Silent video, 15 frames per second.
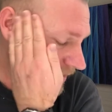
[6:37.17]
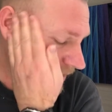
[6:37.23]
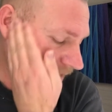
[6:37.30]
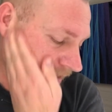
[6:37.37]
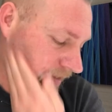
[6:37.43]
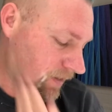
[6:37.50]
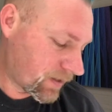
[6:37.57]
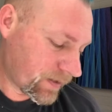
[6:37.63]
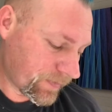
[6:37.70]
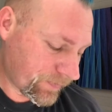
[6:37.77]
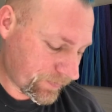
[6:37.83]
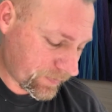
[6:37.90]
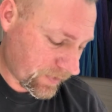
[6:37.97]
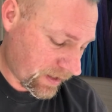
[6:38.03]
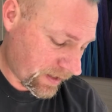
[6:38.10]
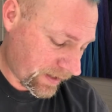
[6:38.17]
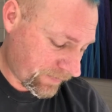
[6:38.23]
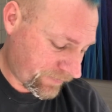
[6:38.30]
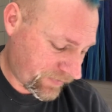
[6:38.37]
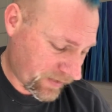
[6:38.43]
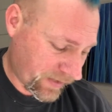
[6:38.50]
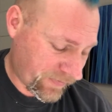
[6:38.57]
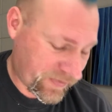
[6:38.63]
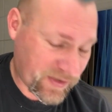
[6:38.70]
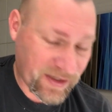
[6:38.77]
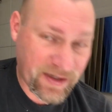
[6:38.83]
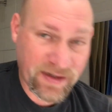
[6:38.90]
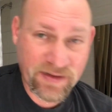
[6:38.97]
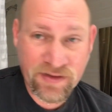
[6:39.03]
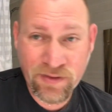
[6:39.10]
Like, I've sent
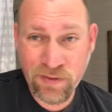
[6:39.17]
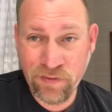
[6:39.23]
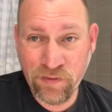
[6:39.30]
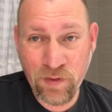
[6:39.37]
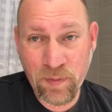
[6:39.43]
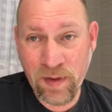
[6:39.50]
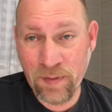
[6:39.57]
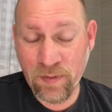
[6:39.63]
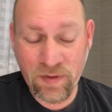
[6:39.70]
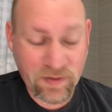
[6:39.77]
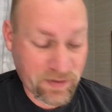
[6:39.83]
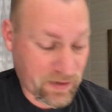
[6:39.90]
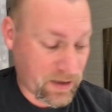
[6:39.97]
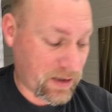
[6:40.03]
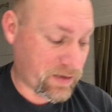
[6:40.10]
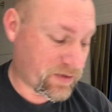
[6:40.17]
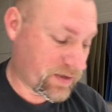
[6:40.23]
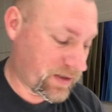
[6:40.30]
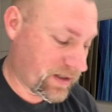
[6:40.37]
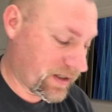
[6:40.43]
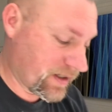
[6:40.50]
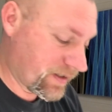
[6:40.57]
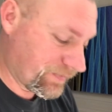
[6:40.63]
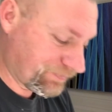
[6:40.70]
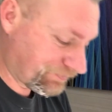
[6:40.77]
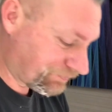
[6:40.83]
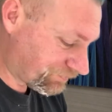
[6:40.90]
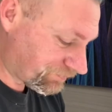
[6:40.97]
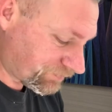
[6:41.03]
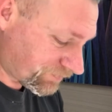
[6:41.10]
it to a few people on my cadre, and
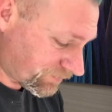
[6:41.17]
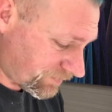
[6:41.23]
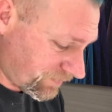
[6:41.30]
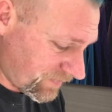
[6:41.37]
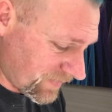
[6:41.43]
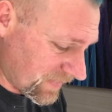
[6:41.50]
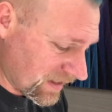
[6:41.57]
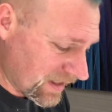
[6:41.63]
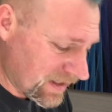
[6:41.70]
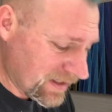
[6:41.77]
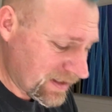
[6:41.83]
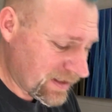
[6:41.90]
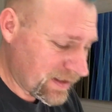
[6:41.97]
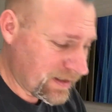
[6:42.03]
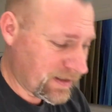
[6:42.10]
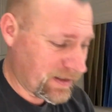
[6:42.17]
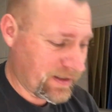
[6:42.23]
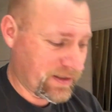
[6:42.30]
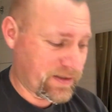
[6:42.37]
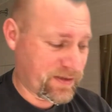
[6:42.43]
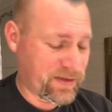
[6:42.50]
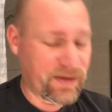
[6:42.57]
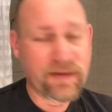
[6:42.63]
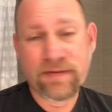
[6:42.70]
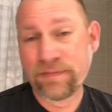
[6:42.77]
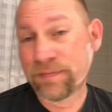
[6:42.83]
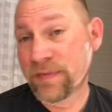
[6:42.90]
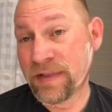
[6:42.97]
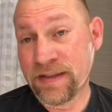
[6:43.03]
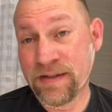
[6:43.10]
it's
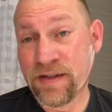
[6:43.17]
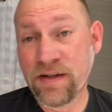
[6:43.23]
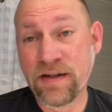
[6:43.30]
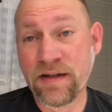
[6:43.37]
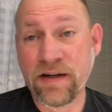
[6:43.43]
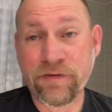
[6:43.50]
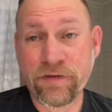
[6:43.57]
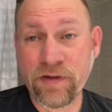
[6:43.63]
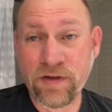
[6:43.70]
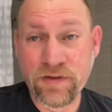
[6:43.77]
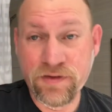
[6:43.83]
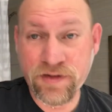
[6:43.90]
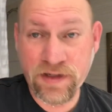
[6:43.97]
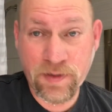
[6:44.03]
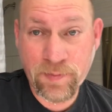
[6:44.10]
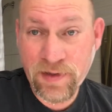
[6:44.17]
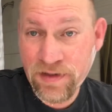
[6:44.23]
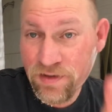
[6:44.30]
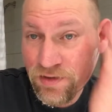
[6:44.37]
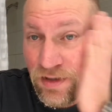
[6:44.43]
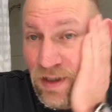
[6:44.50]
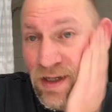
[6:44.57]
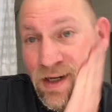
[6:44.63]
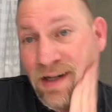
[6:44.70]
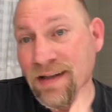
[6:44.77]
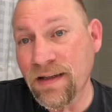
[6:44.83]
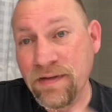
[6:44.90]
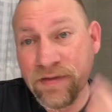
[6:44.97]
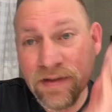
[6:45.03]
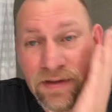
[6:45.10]
good enough you can drink it by the shot. I
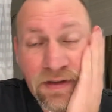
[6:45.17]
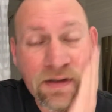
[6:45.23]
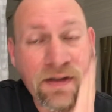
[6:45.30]
love it.